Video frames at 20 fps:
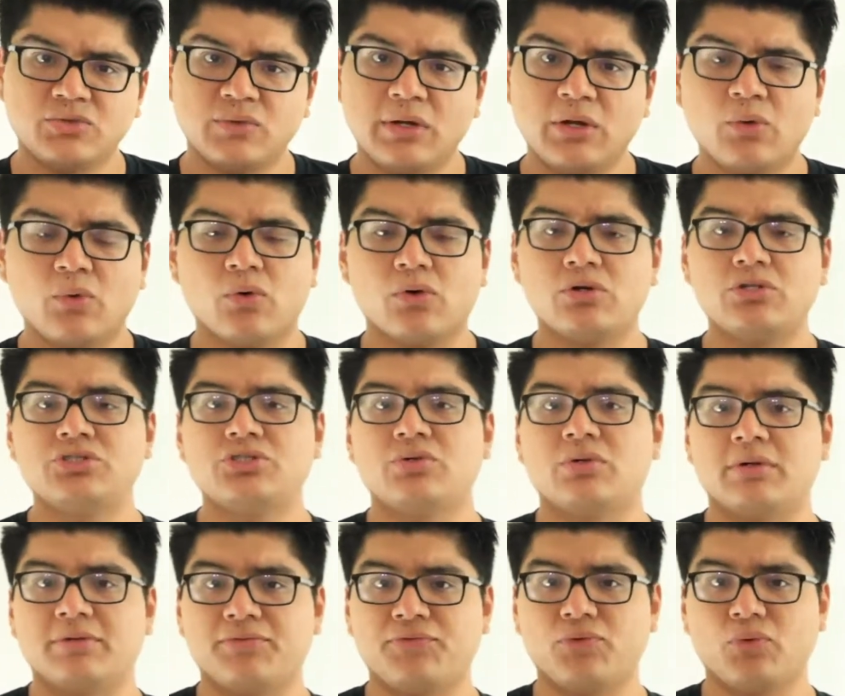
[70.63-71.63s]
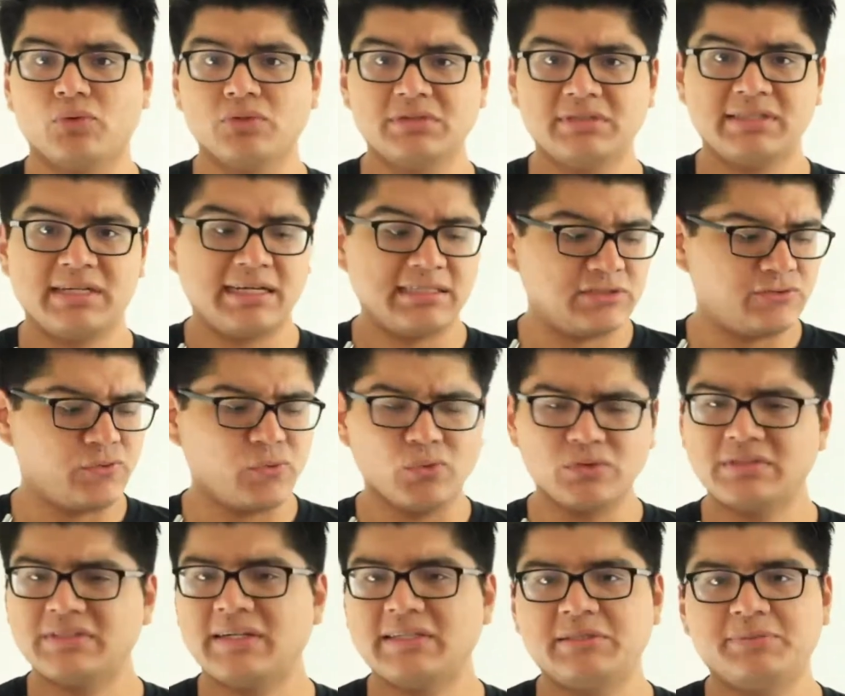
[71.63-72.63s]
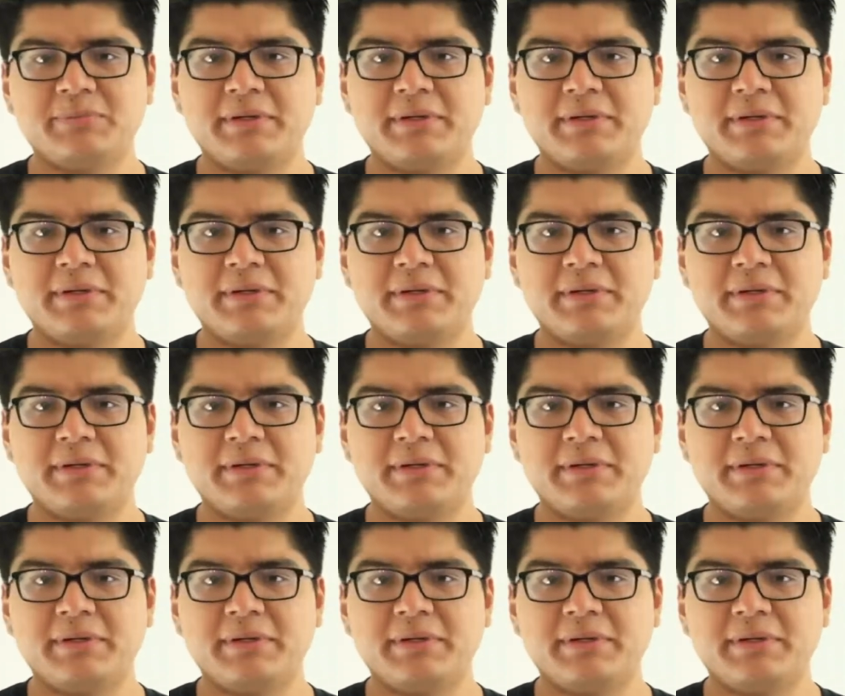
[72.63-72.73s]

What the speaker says: 3/4, or a full size